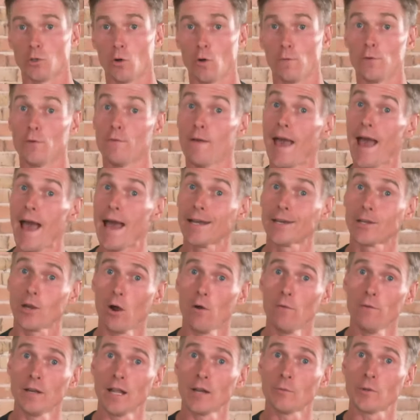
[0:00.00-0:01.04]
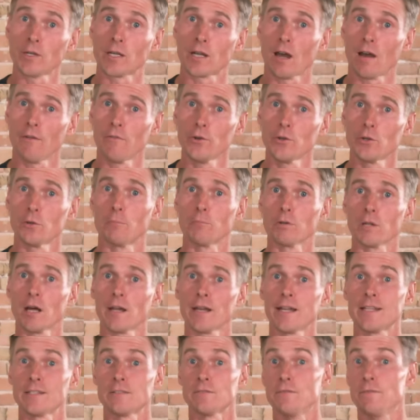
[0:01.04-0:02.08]
So if you've had COVID and recovered, your
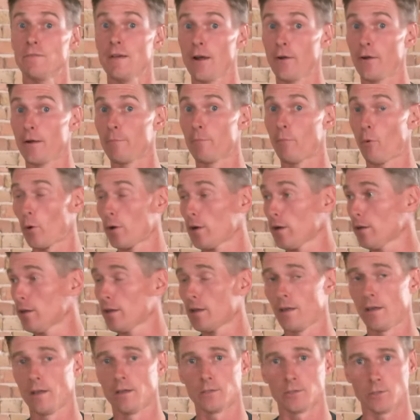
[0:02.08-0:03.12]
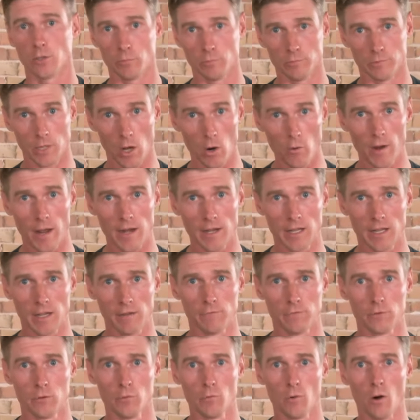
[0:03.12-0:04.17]
blood is very important. So donate
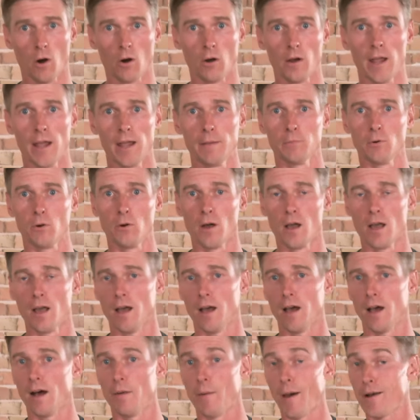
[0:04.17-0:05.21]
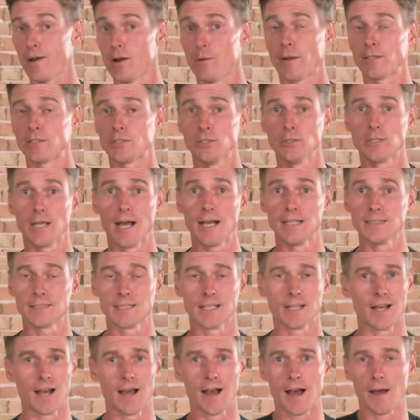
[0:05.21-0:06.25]
if you are able. I don't know about you guys.
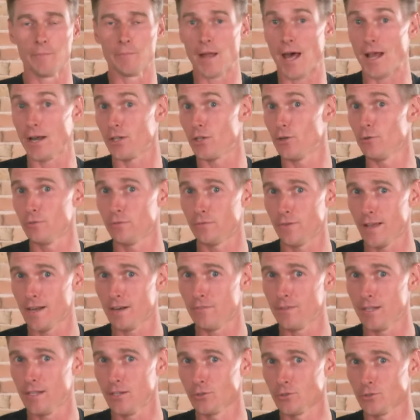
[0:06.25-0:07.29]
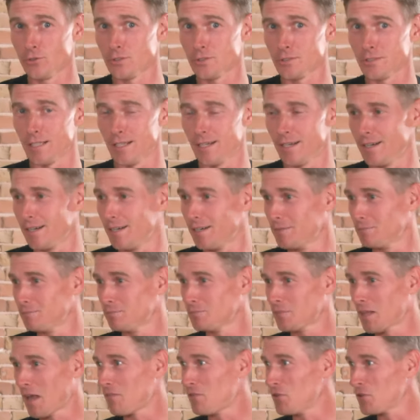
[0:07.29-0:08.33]
I'm not a huge fan of needles. Have
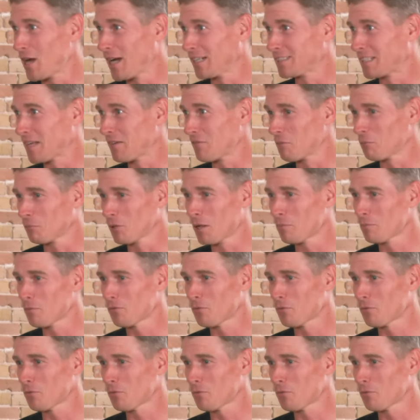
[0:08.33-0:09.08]
you guys given blood